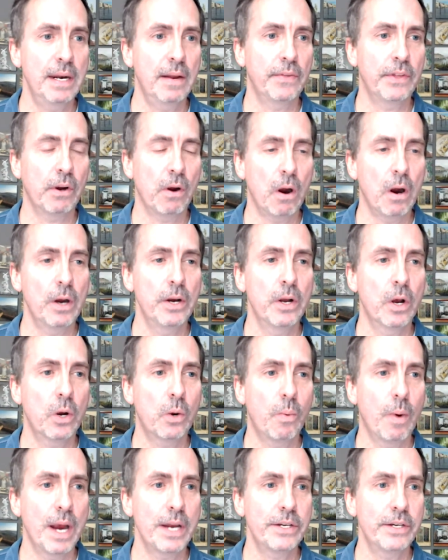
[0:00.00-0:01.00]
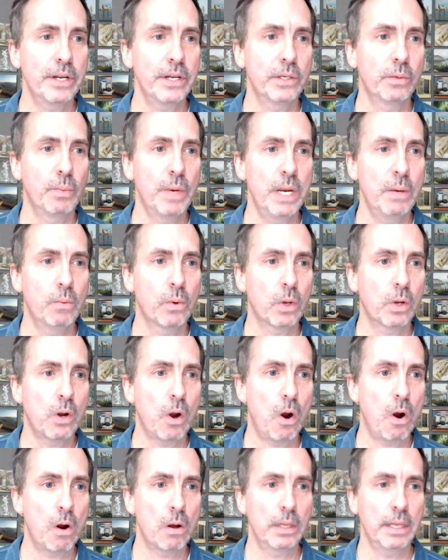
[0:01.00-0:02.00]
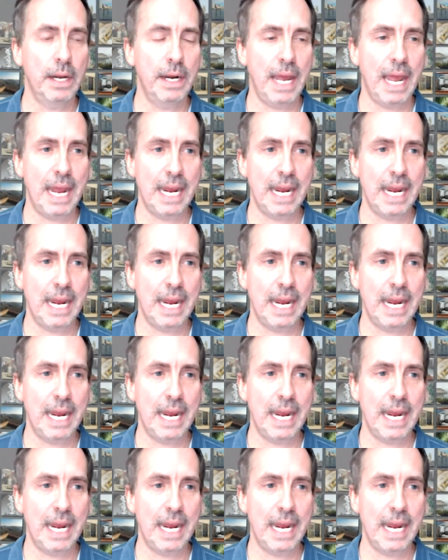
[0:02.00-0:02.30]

If there are no questions, we will call it